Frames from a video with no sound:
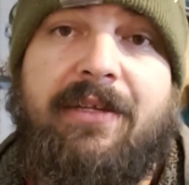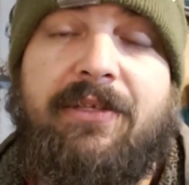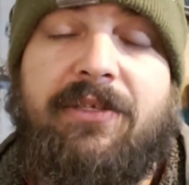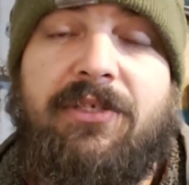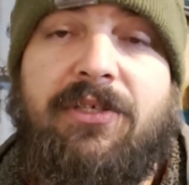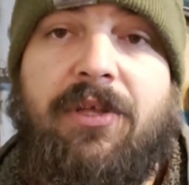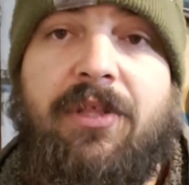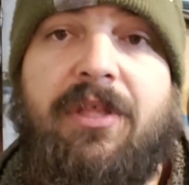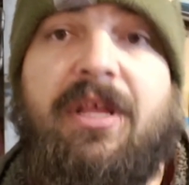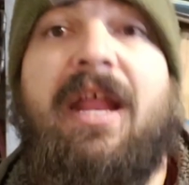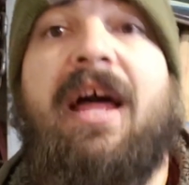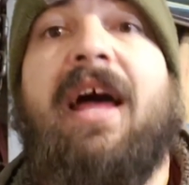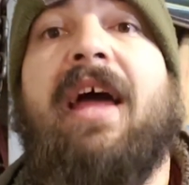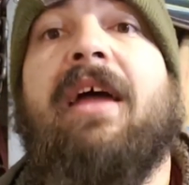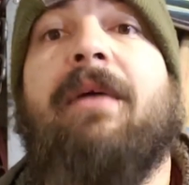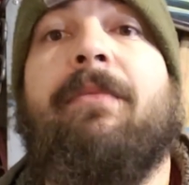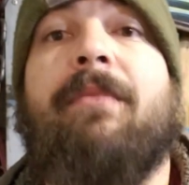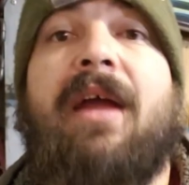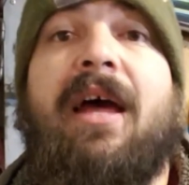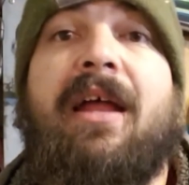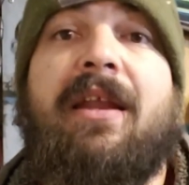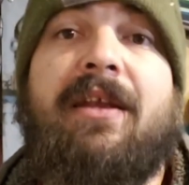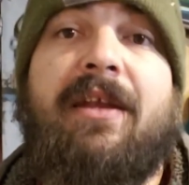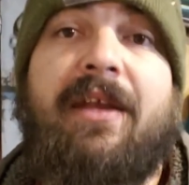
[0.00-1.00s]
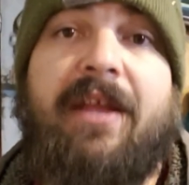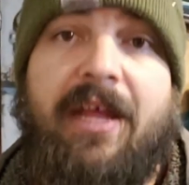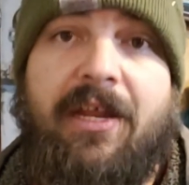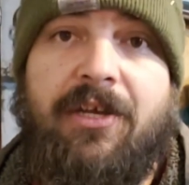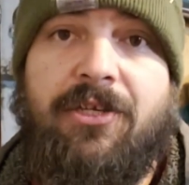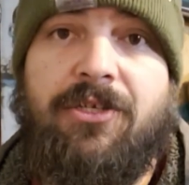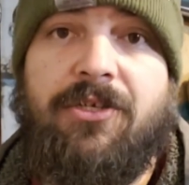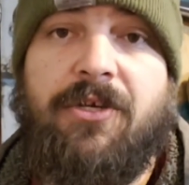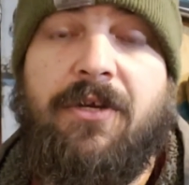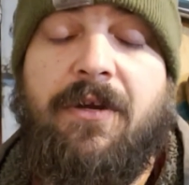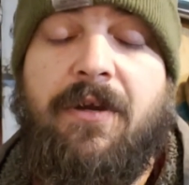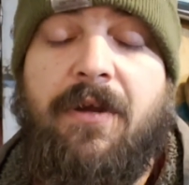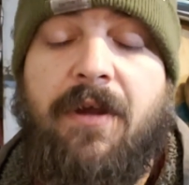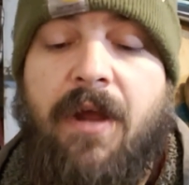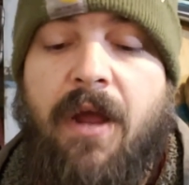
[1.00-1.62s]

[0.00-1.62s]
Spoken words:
so that I am not in danger,